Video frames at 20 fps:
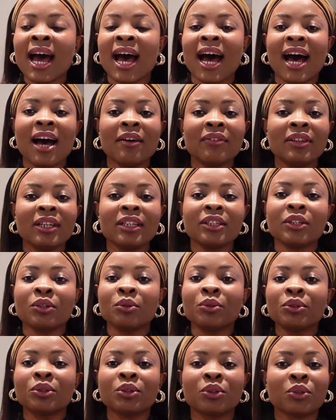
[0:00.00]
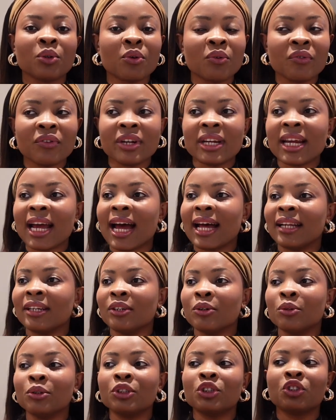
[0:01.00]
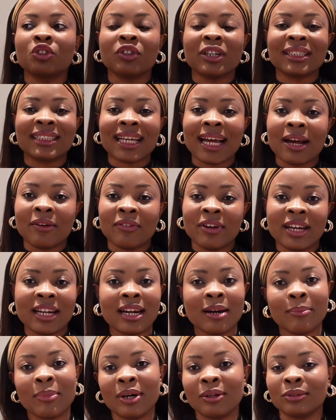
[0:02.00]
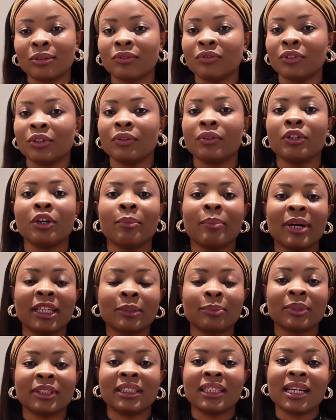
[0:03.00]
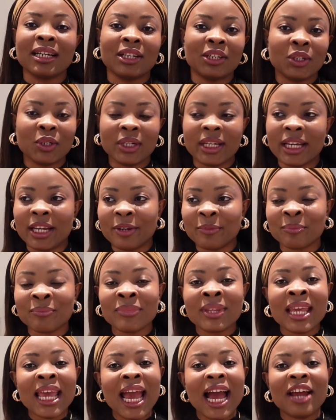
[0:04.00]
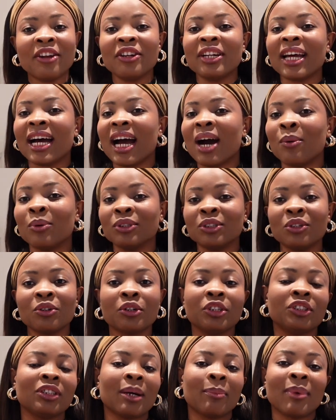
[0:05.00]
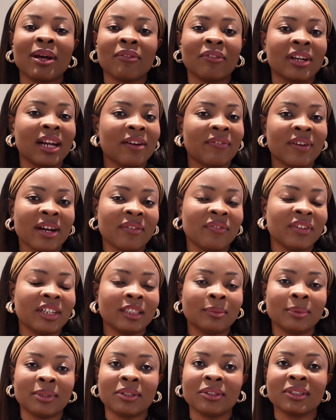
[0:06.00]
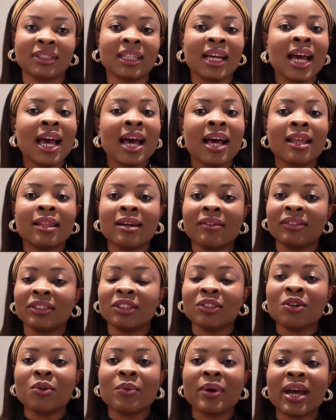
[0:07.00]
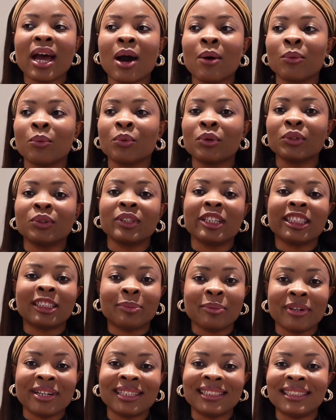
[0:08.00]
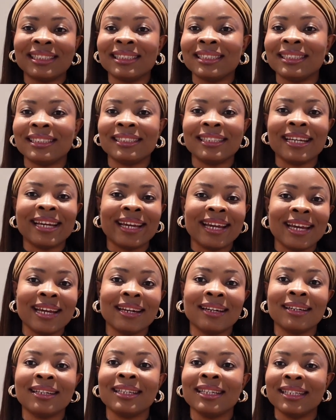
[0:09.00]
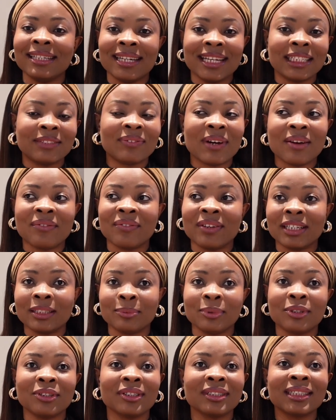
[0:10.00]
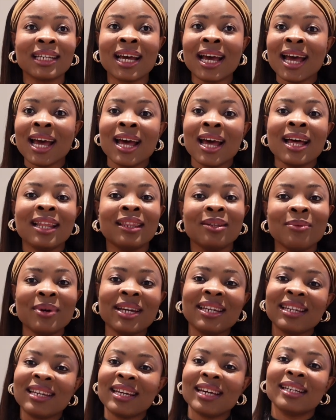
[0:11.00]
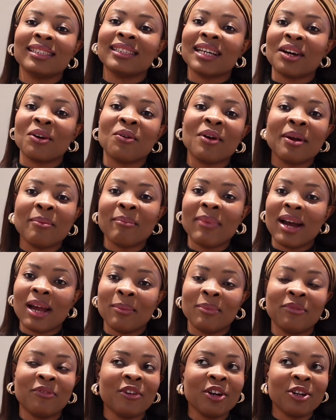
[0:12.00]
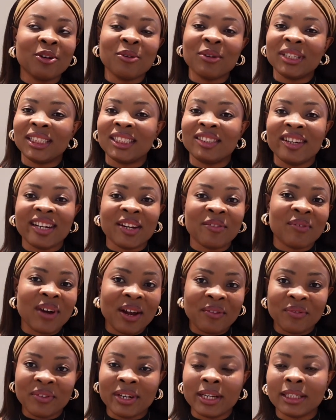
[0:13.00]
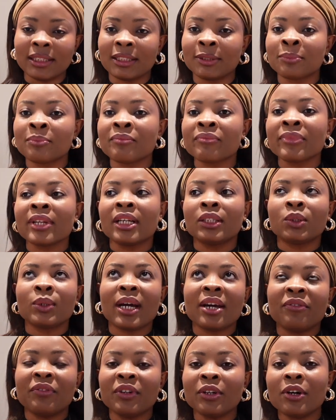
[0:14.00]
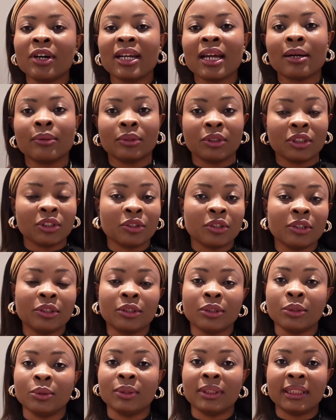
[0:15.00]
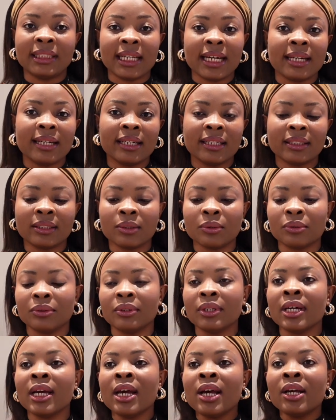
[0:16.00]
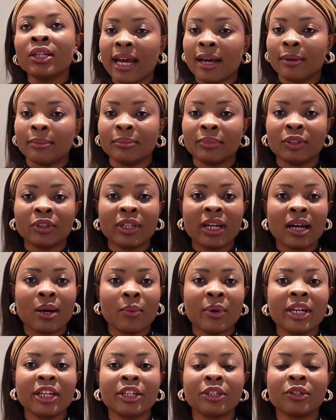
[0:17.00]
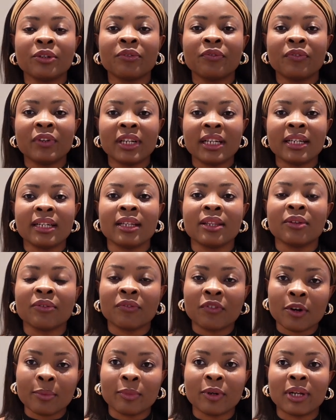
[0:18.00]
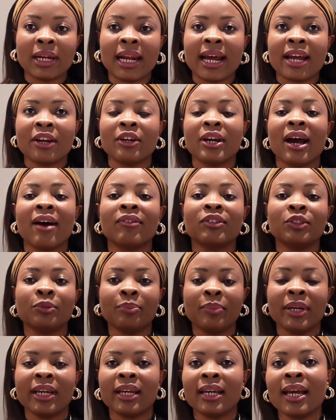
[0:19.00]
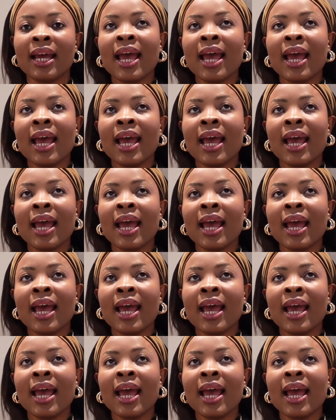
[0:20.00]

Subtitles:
After the whole story and the whole stress I have heard about renewing your passport here in the UK, I knew that I was not going to apply for that 5 years because there is no way I would want to experience this again in the next 5 years, because the way the years are going by, before you know it's already 5 years. So I figured I was just going to do the 10 years old. So yeah, when you're done filling in the form online, you have to pay.